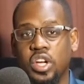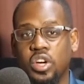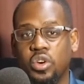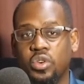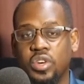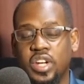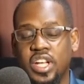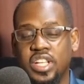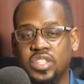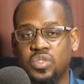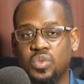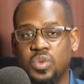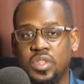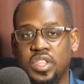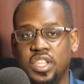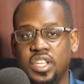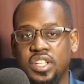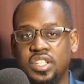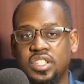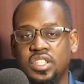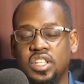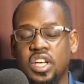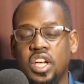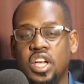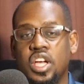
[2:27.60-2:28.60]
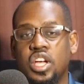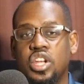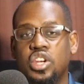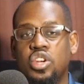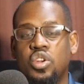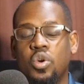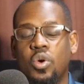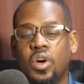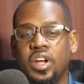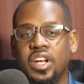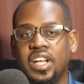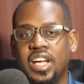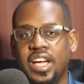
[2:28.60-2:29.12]
Orengo does with it,
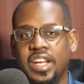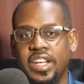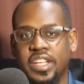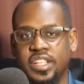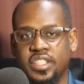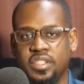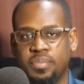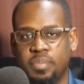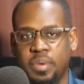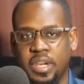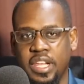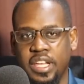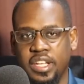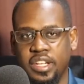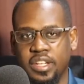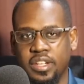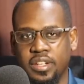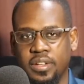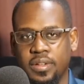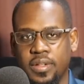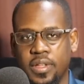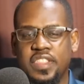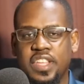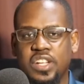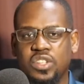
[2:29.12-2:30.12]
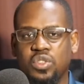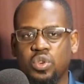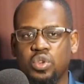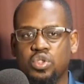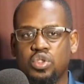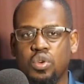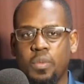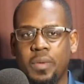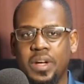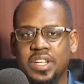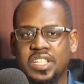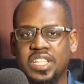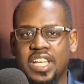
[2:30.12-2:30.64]
no one can explain. And that
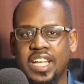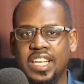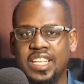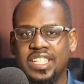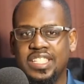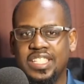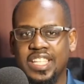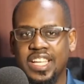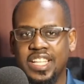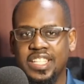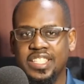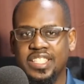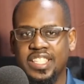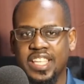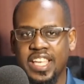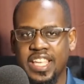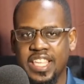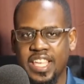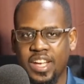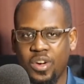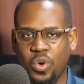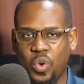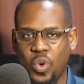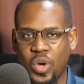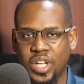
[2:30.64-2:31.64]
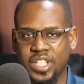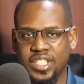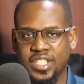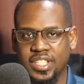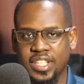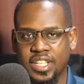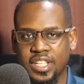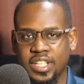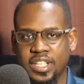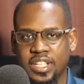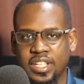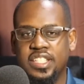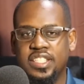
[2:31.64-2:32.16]
automatically tells Kenya
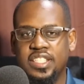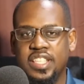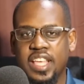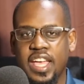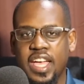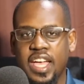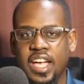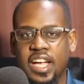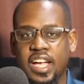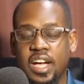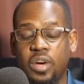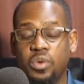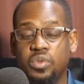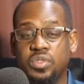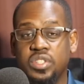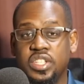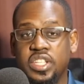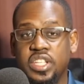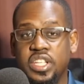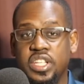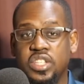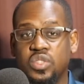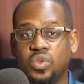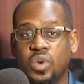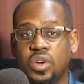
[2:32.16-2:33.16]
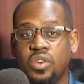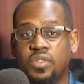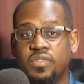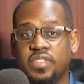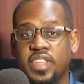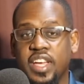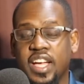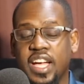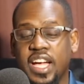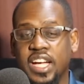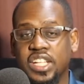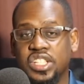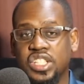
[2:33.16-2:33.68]
Kwanza that Siaya County is one of
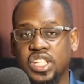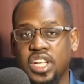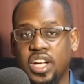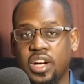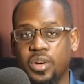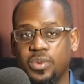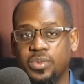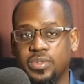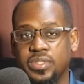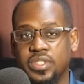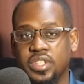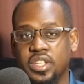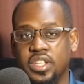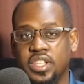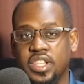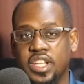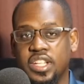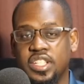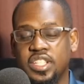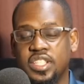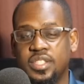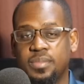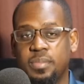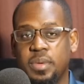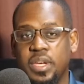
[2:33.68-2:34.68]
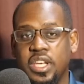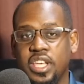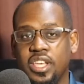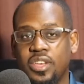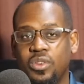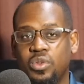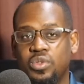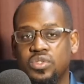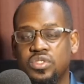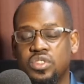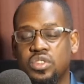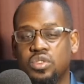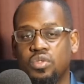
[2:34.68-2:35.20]
the cash cows that is being
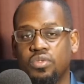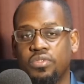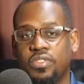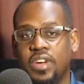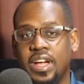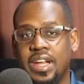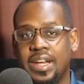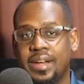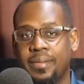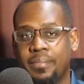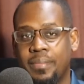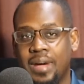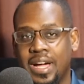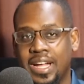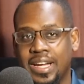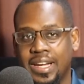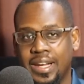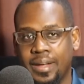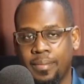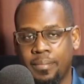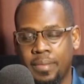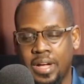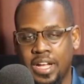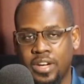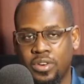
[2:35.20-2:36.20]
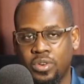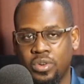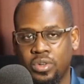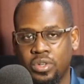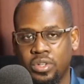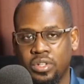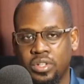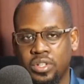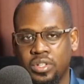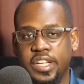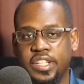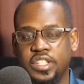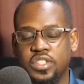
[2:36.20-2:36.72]
used to fund Maandamano,
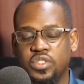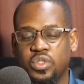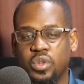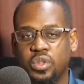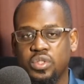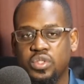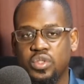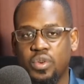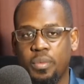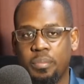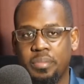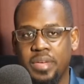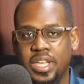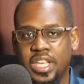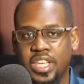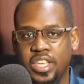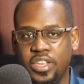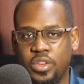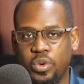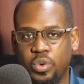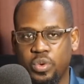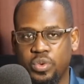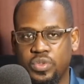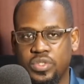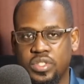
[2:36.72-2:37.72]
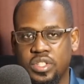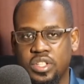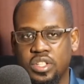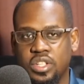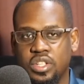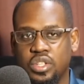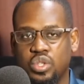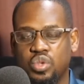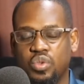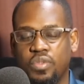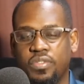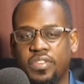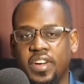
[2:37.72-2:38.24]
and it is also being used
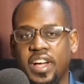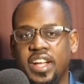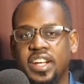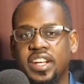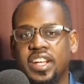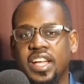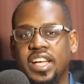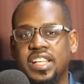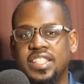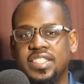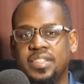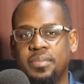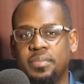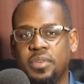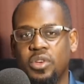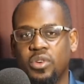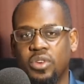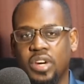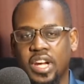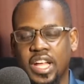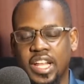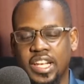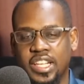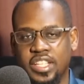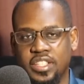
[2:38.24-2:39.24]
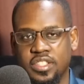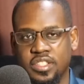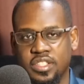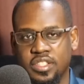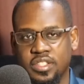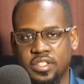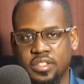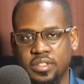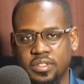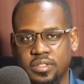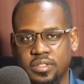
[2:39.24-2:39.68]
to fund Azimio rallies,